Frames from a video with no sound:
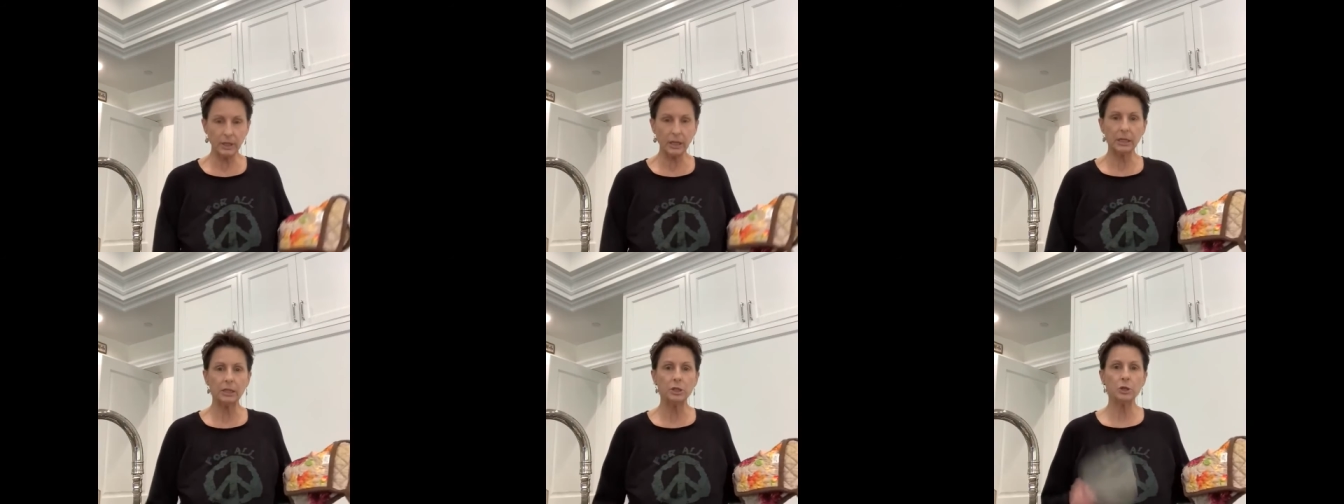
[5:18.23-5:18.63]

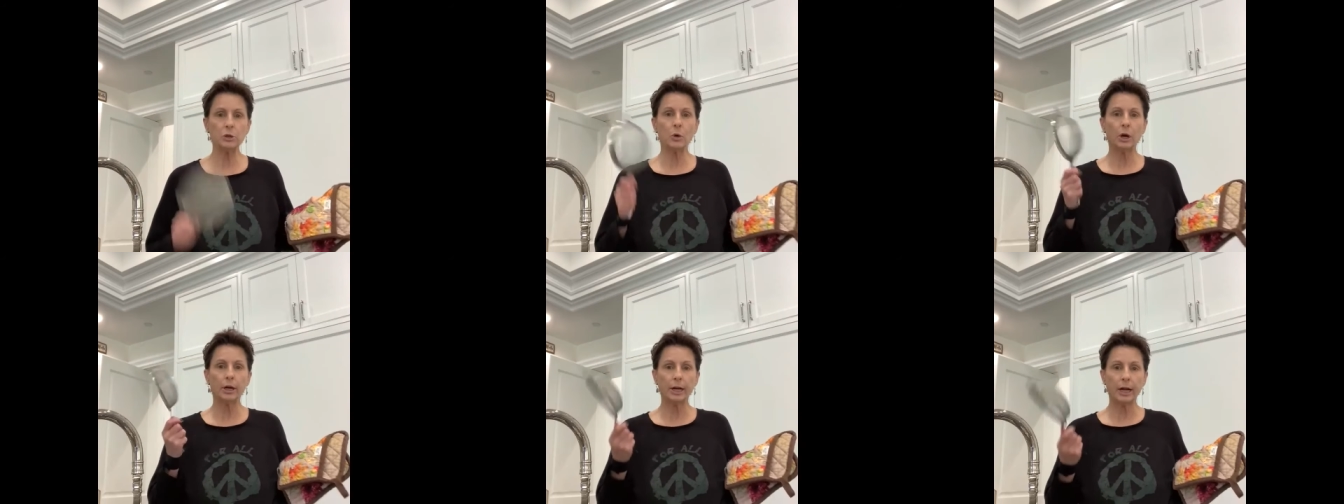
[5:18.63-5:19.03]
into
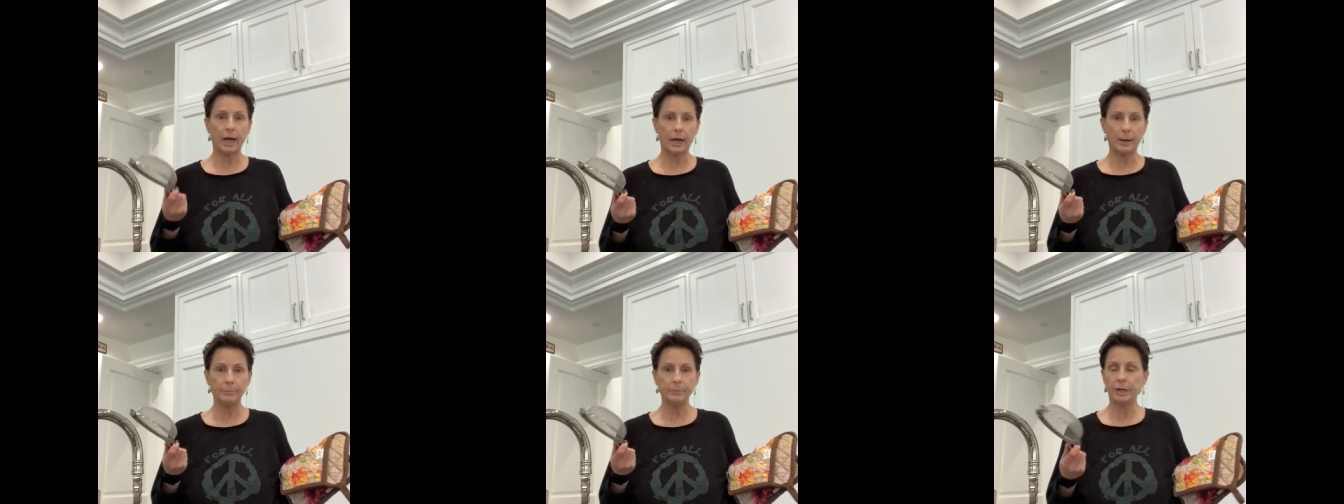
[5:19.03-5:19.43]
our
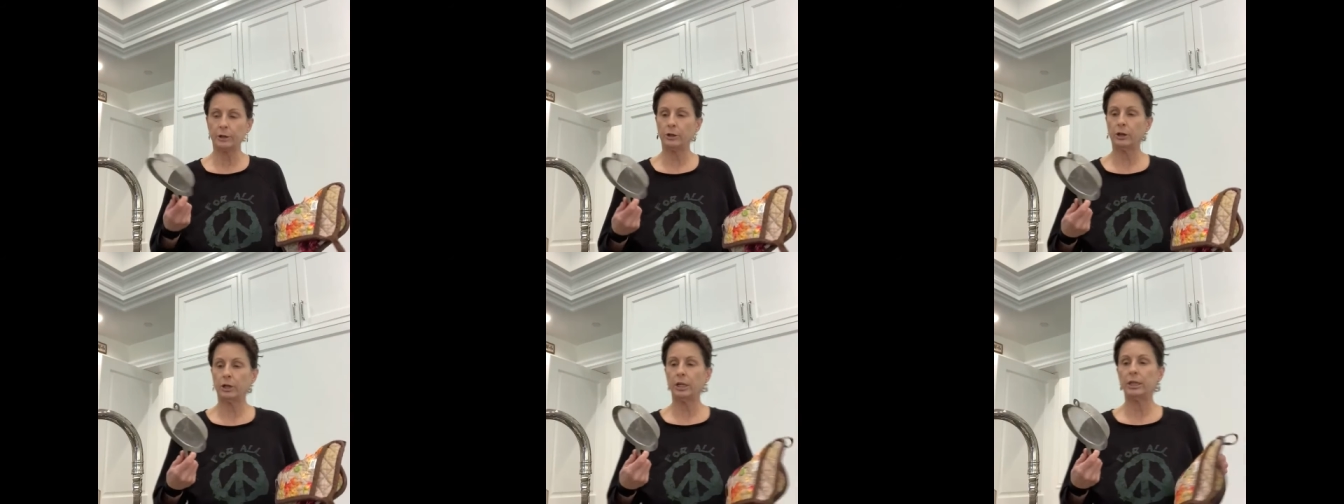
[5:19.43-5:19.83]
cup. Now
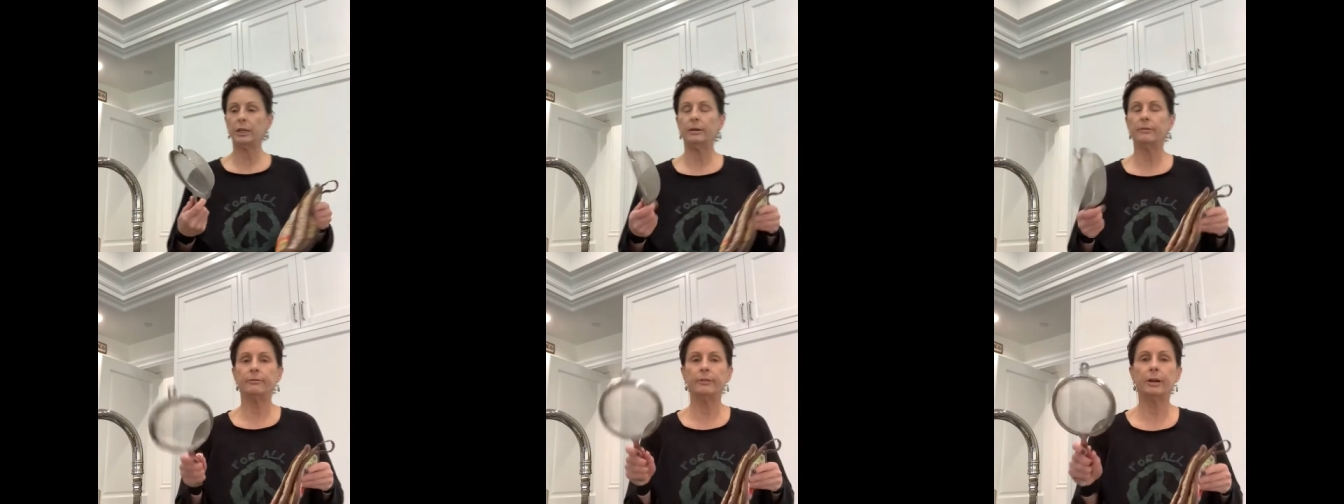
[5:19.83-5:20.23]
you're going to need
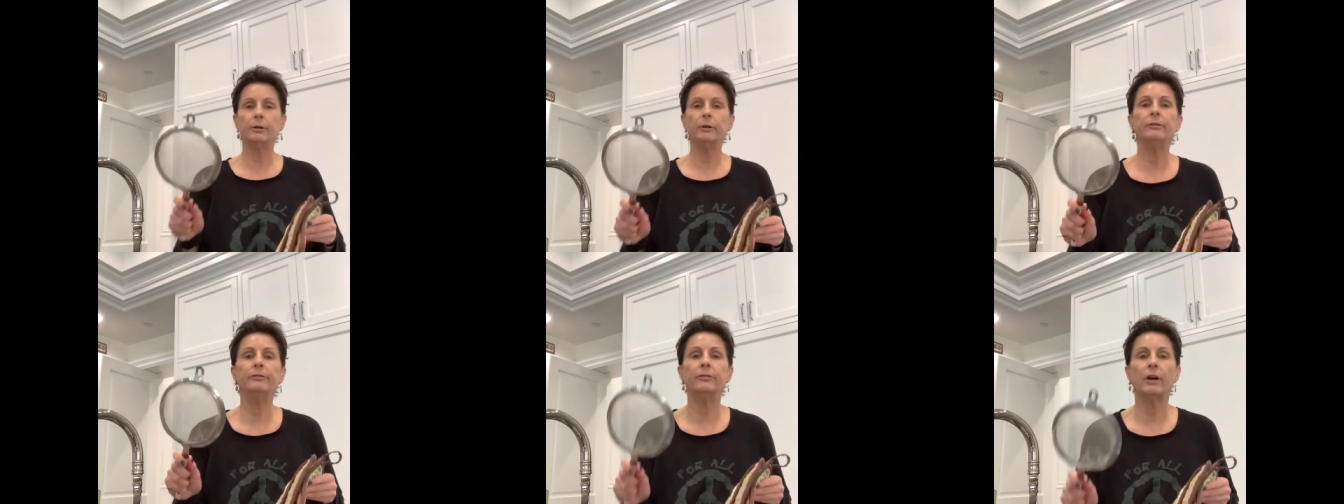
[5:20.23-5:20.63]
a very
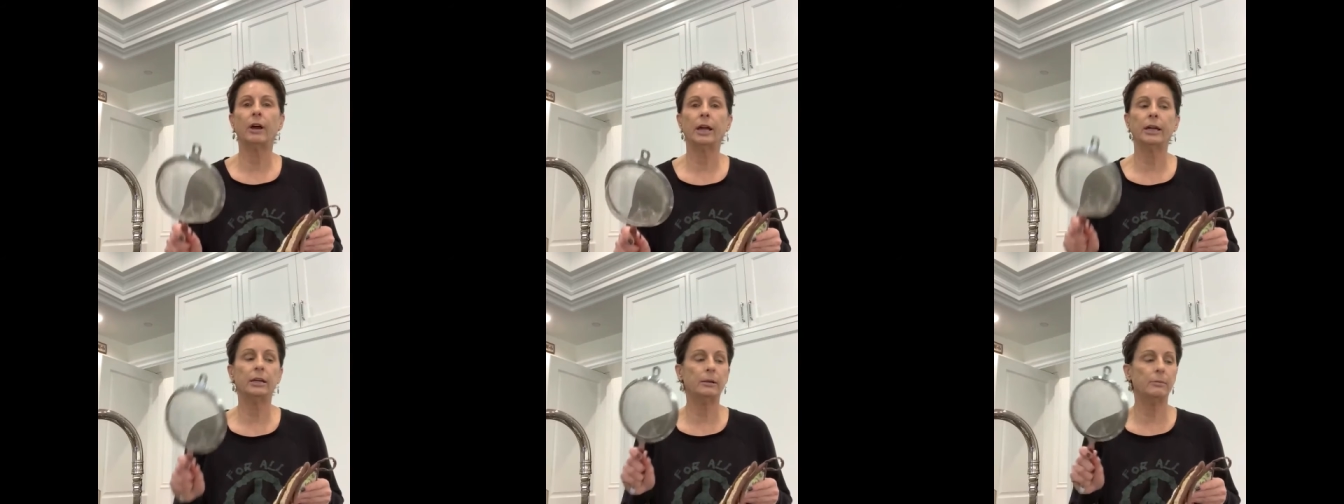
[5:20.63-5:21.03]

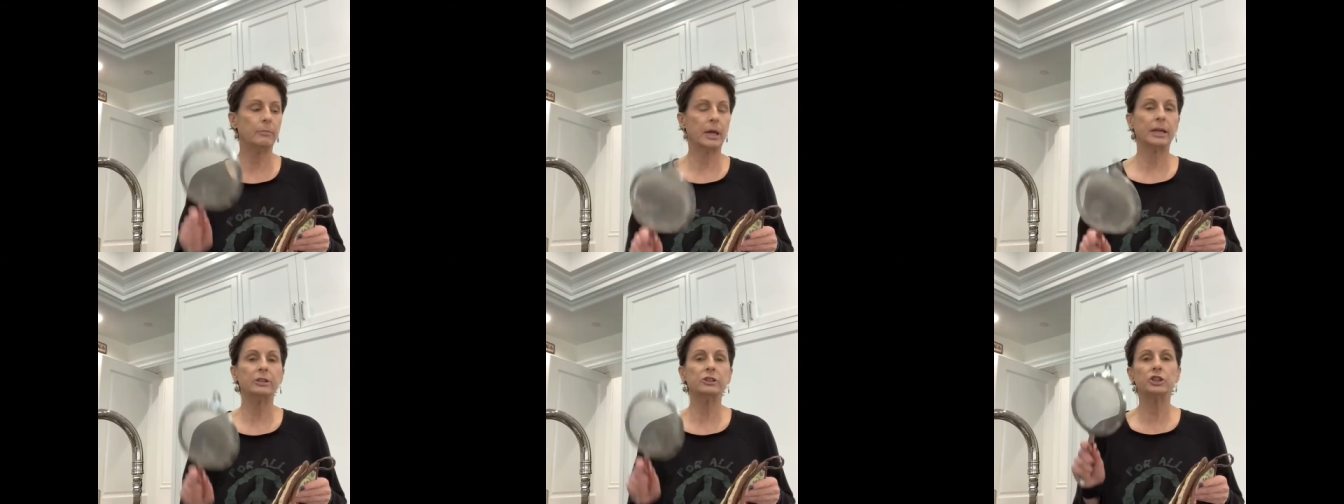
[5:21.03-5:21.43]
fine
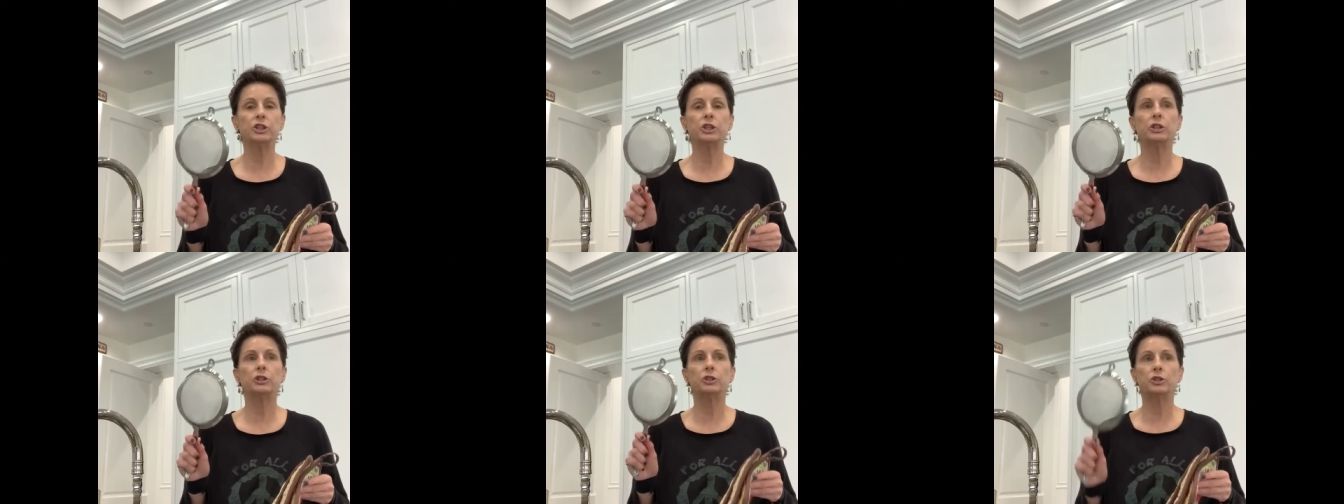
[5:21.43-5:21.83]
mesh
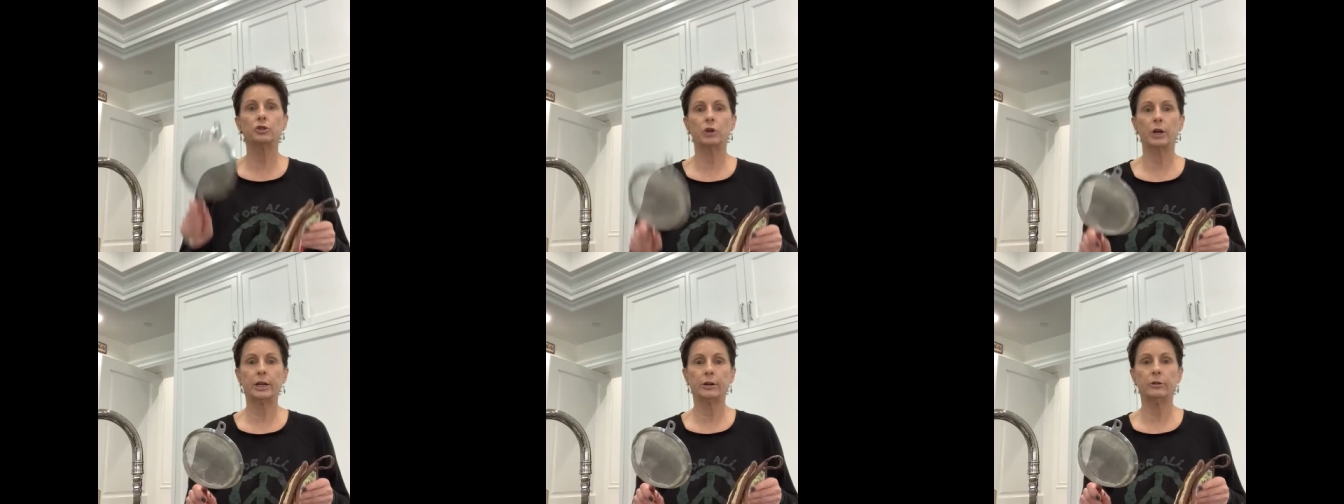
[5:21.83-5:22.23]

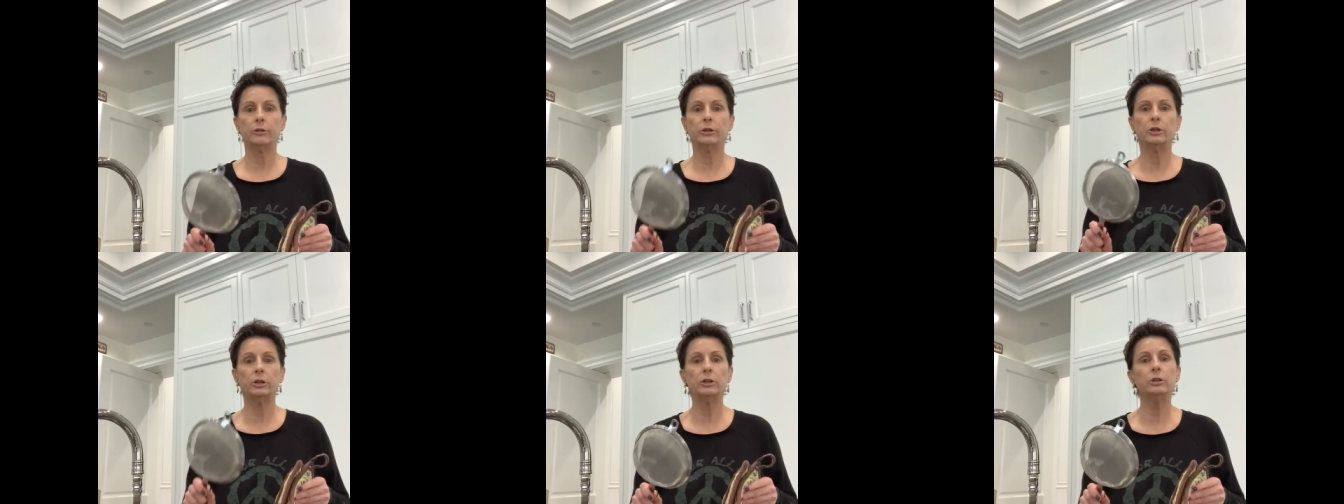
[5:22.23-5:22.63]
strainer. The
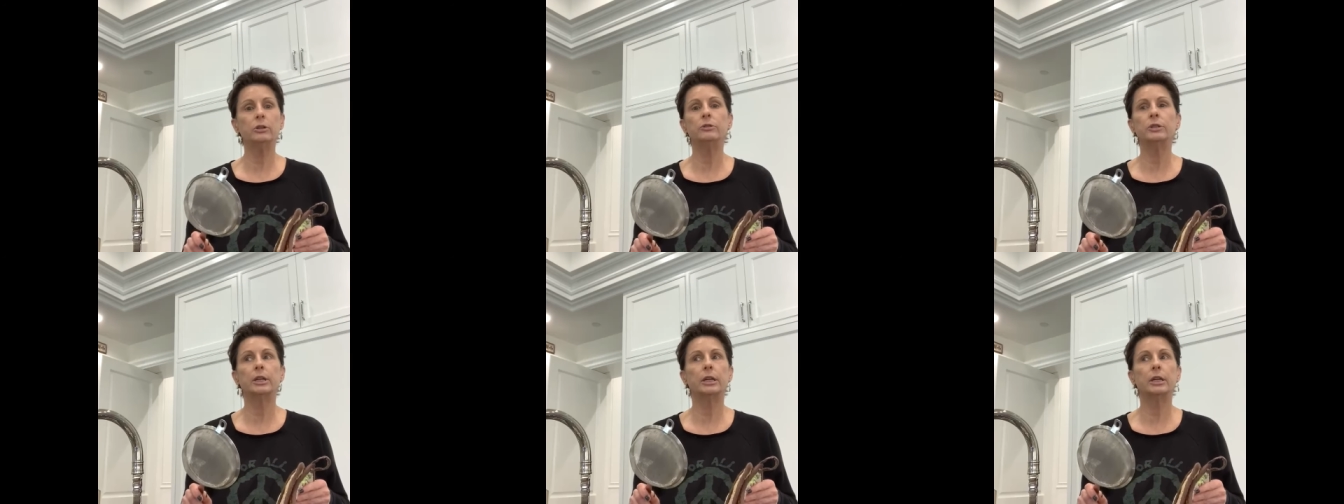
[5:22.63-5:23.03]
good
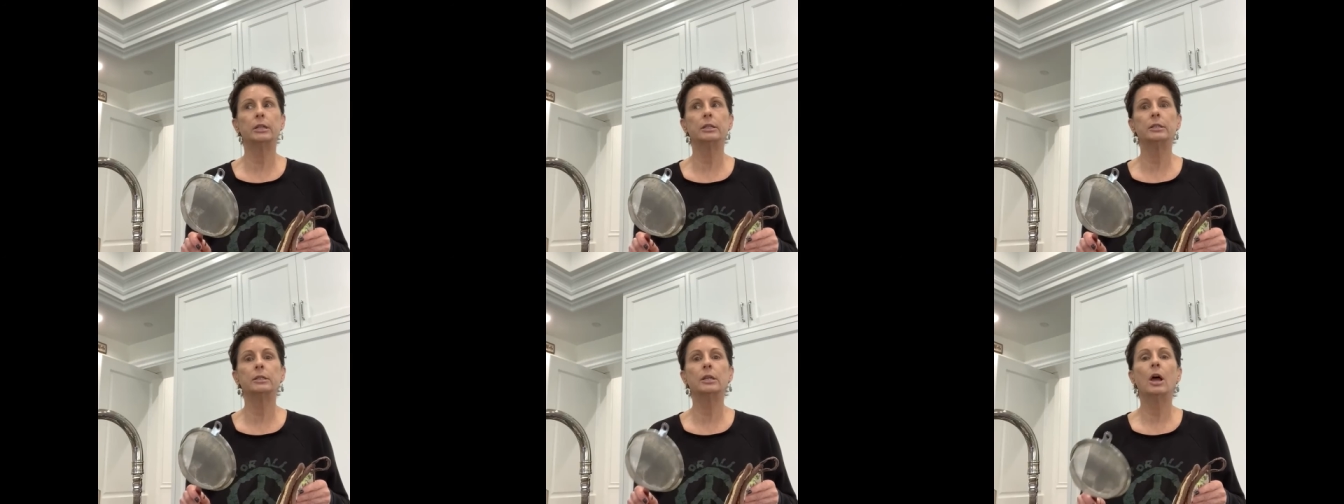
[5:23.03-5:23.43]
news
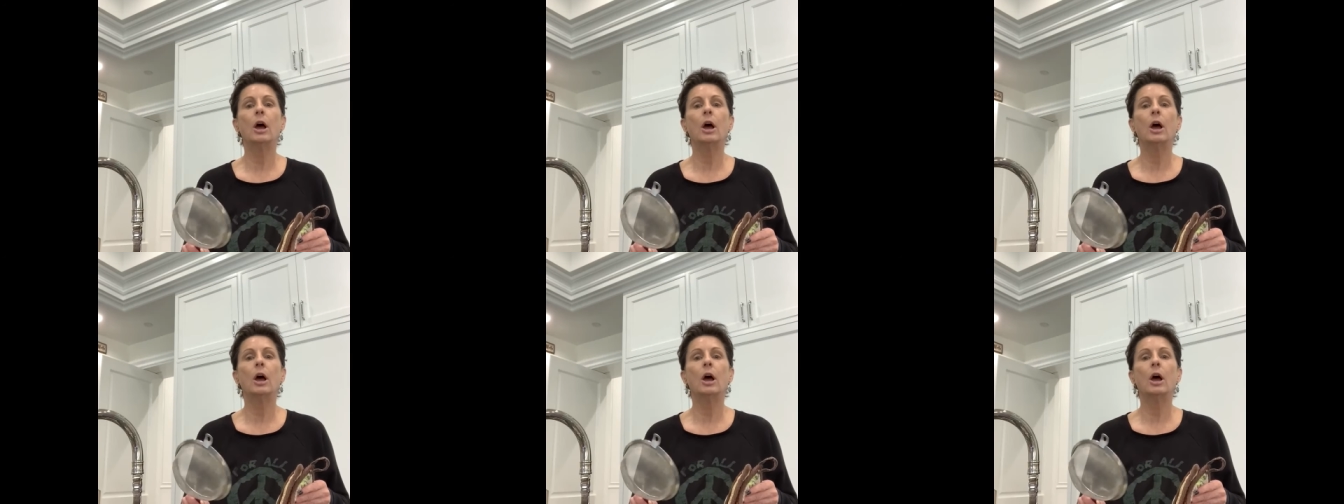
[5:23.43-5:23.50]
is